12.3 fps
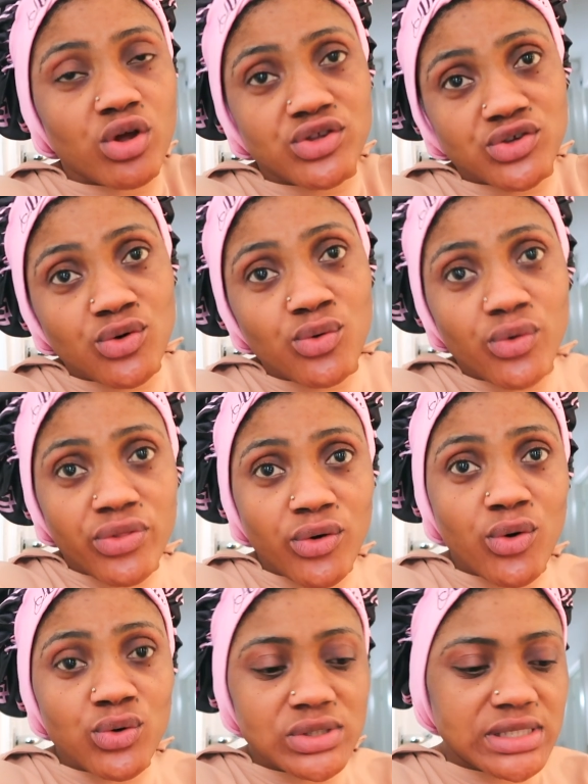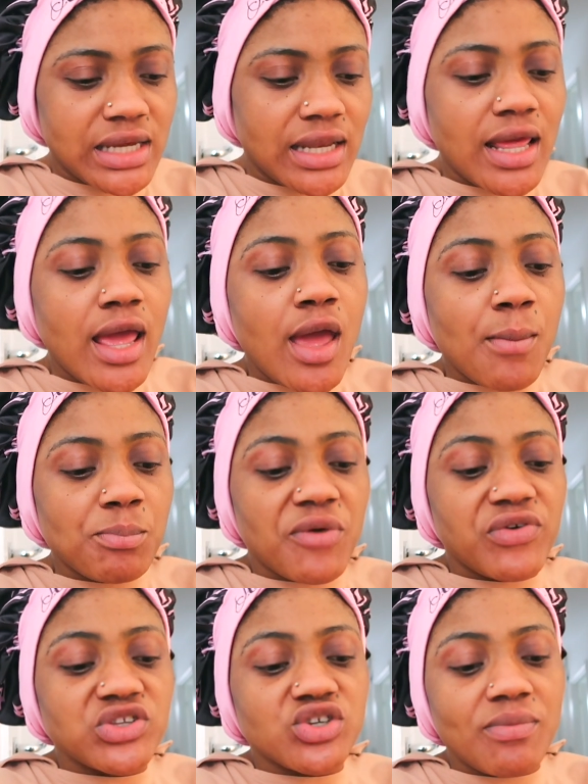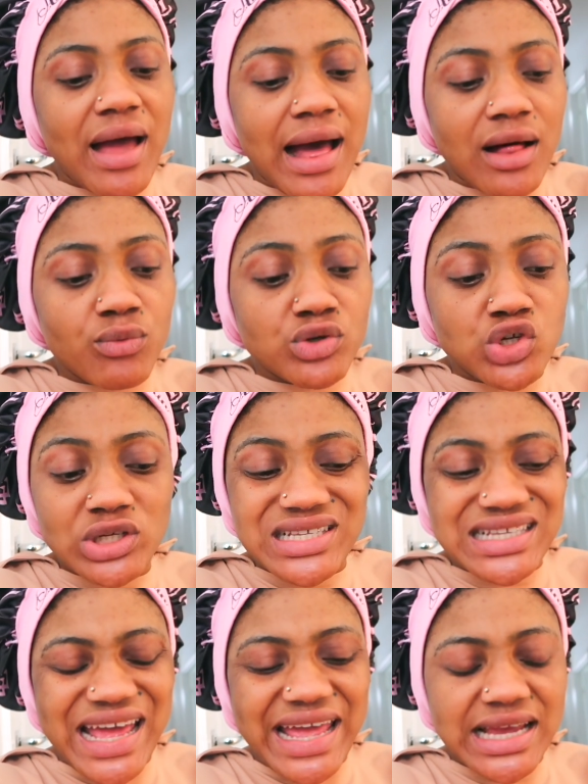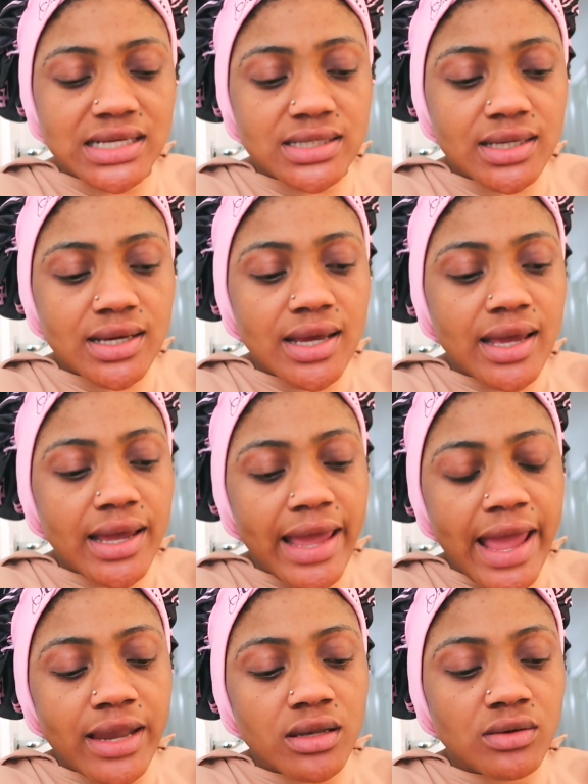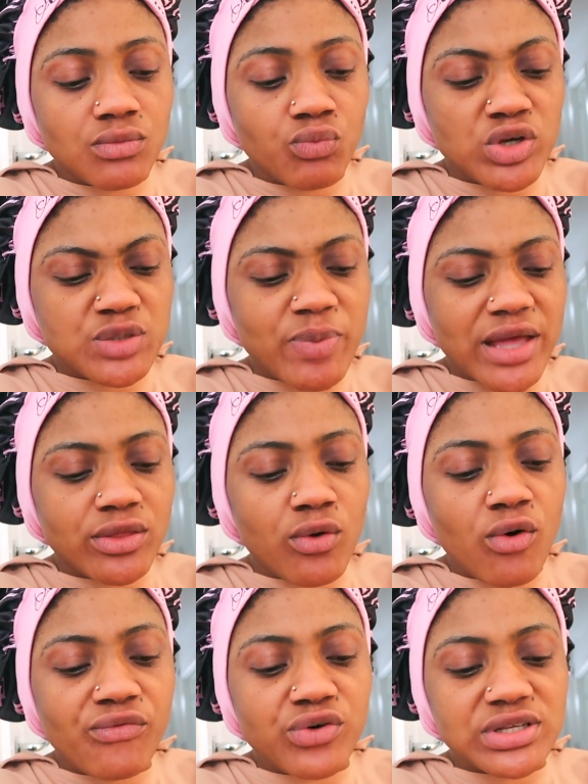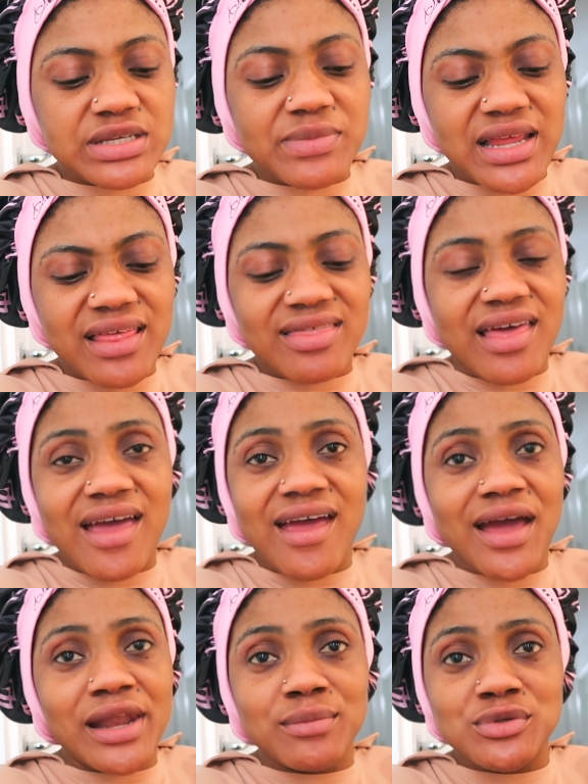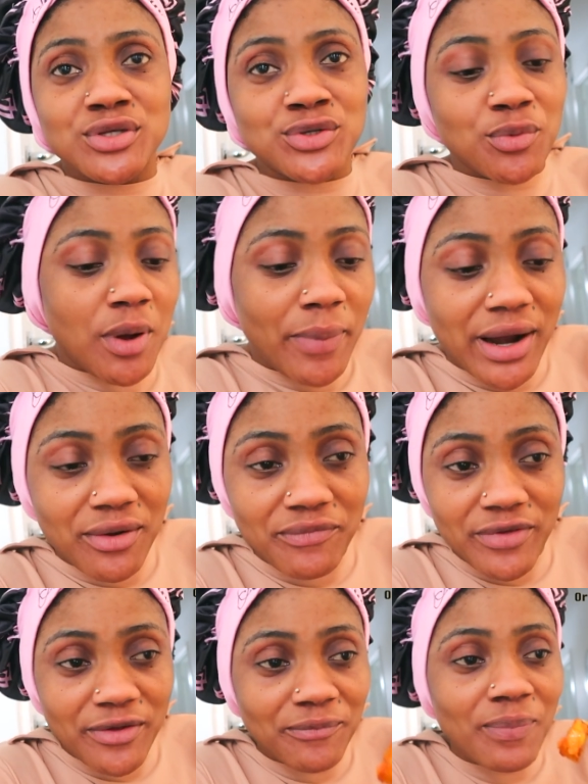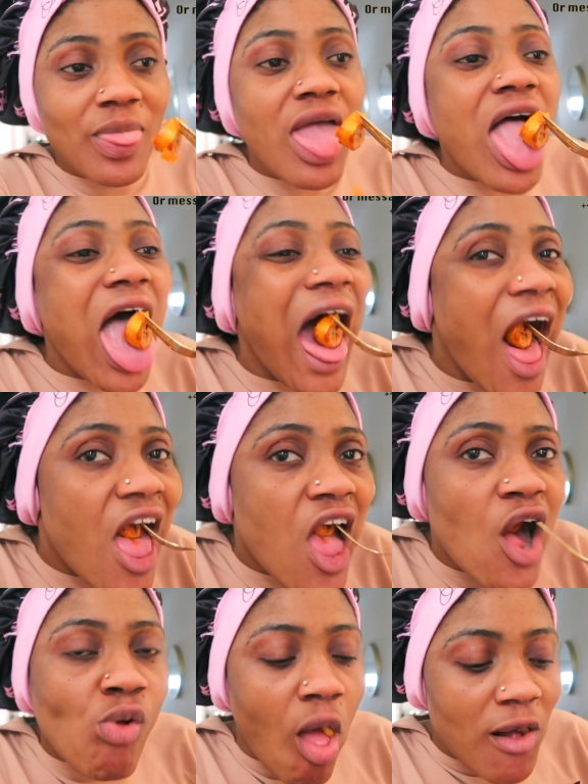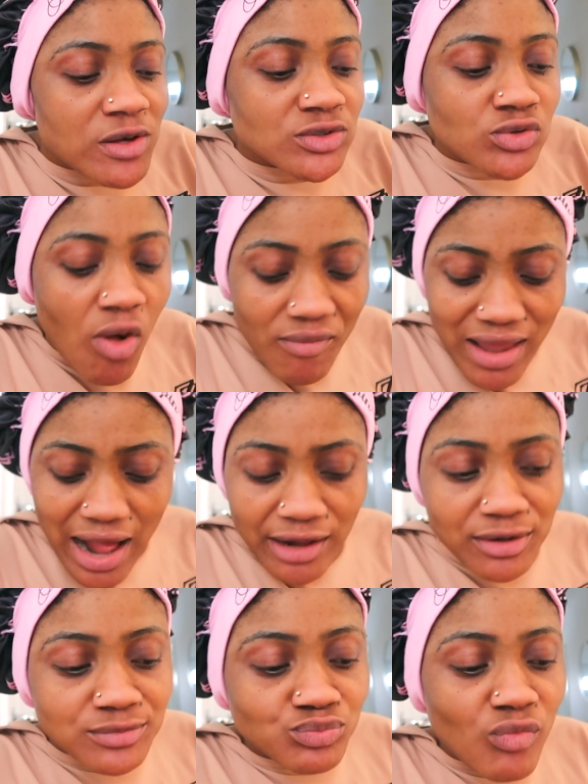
watch all the whole scene. But for Jamal, we just stayed and we spent the whole 40 minutes there, and I'm super proud of him. Like,